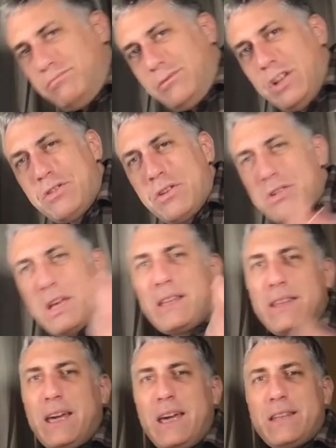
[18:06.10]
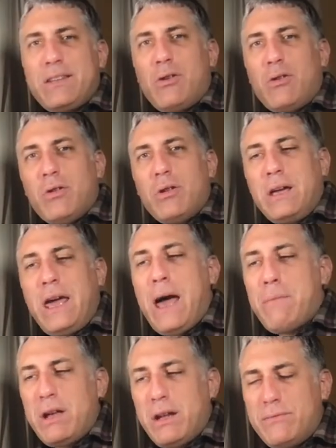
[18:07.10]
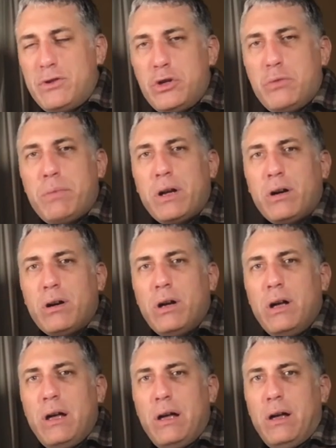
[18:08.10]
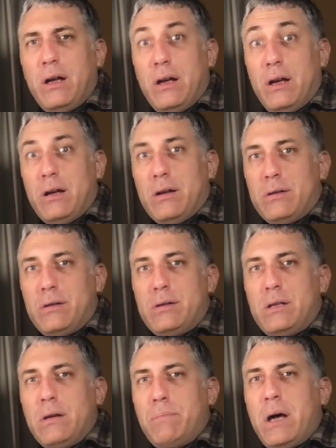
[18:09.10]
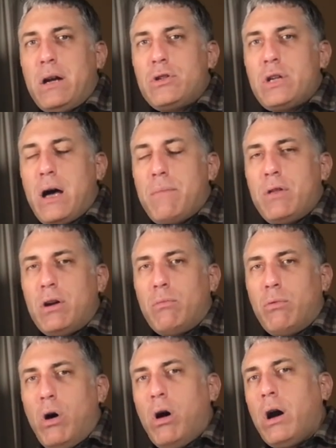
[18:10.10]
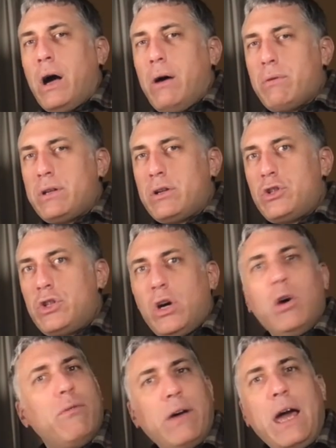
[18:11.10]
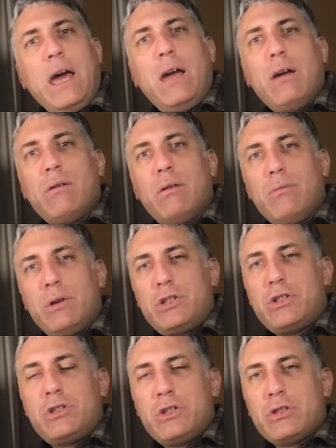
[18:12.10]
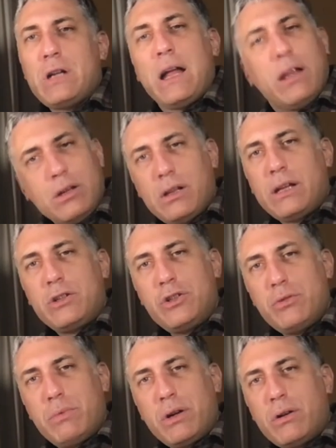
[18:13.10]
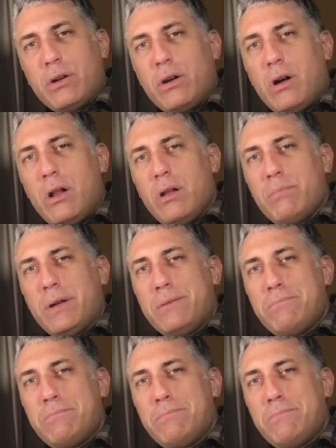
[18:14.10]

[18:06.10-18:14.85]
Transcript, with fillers: So it's like they get the whole gamut of Jupiter. Now, did a better job than Aurora with their Giove, which does not look like Jupiter at all, but